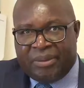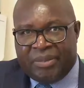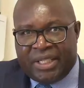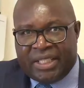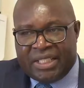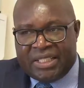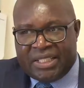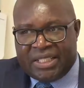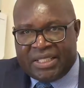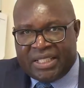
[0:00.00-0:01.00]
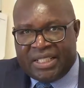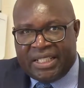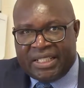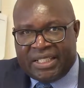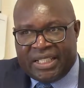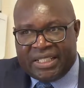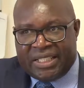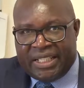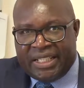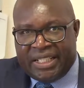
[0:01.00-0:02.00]
American citizen and they are
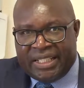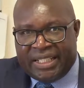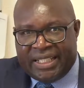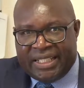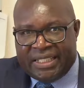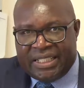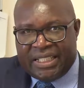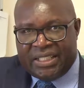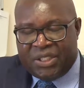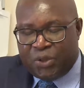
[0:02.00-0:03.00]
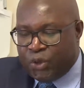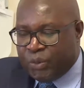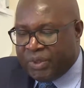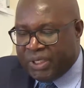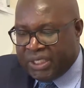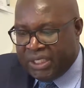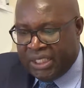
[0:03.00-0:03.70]
staying in Canada, then they should be